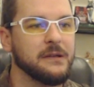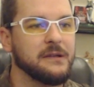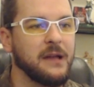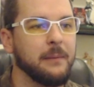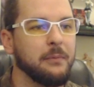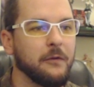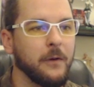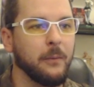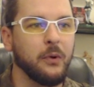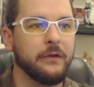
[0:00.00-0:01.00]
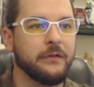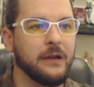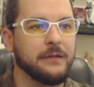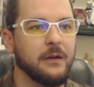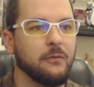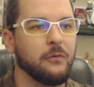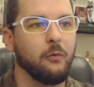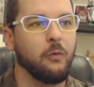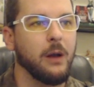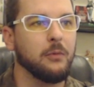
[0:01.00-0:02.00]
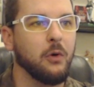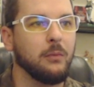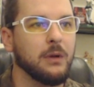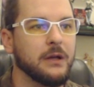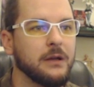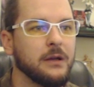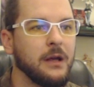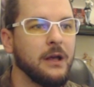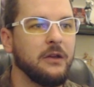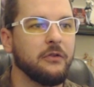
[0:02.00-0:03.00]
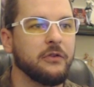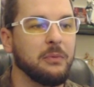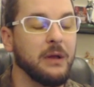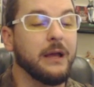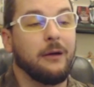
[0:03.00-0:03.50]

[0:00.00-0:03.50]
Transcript: type of priest deck than what I'm normally used to playing.